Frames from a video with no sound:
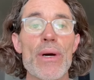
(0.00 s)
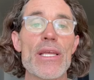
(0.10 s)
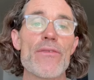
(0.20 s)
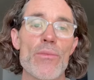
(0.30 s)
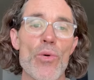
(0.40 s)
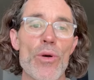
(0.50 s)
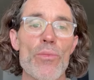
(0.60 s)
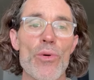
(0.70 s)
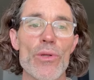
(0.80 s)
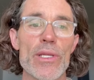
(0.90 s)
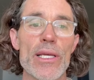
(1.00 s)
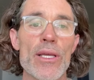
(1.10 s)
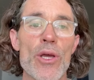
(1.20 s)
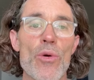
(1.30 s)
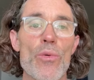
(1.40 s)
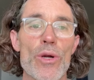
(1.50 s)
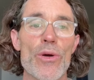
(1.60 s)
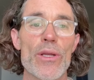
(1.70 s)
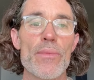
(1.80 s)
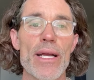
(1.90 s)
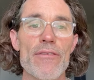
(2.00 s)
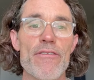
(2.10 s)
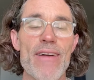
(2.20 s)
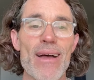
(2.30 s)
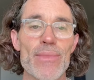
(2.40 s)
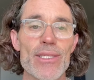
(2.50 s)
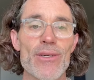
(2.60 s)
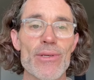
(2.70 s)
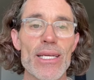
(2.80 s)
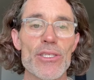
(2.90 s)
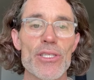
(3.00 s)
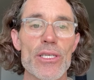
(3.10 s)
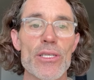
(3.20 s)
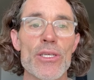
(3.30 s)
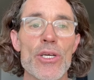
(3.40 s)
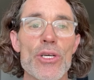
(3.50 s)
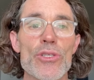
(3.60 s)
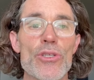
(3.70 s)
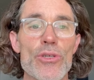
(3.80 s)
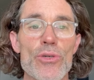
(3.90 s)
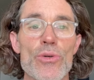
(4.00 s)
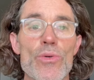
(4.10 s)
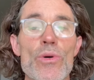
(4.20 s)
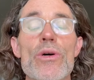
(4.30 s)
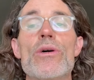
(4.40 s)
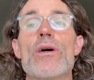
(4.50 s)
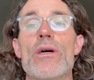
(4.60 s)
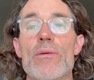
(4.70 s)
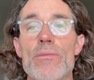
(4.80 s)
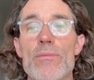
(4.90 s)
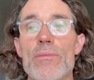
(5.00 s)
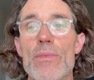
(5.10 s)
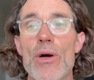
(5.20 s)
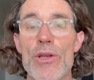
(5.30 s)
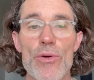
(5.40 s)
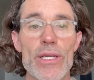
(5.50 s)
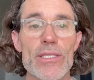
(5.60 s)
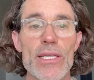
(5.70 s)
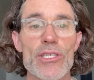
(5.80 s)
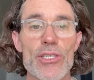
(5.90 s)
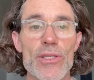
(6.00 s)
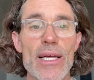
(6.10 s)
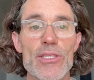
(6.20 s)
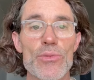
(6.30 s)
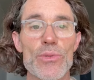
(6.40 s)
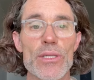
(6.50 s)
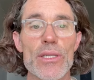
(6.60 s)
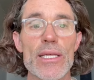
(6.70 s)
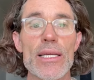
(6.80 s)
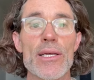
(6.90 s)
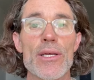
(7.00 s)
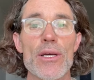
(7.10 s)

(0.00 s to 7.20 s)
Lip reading: But even more importantly, we're going to make a family donation to an organization that's really